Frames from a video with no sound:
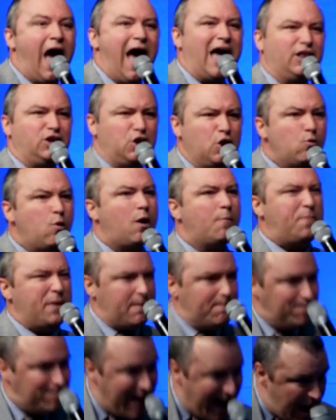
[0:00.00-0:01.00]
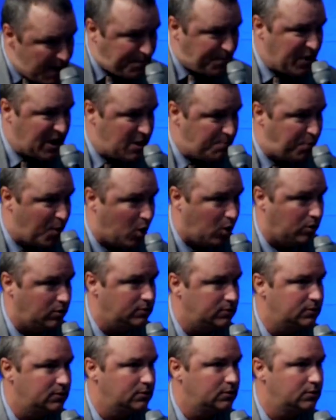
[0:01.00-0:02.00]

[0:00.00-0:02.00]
and you will be my people.